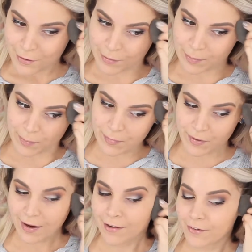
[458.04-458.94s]

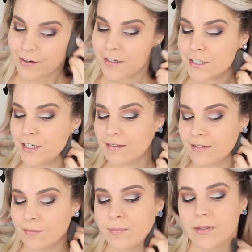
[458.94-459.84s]
The coverage
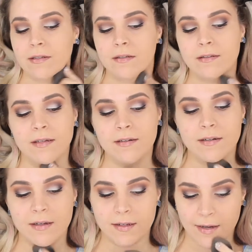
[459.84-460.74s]
doesn't build
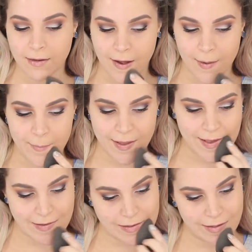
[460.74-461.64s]

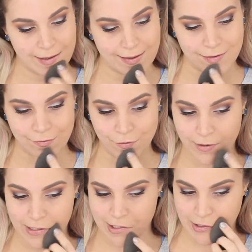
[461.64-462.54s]
easily. It's
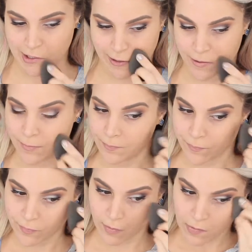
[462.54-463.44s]
very sheer.
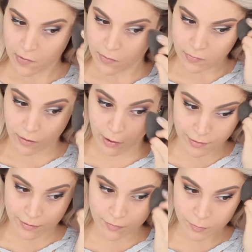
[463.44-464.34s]
So I
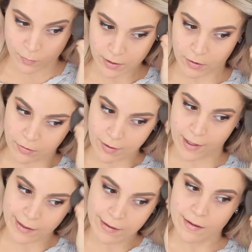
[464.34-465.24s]
think this would be a
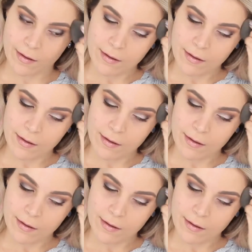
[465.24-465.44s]
great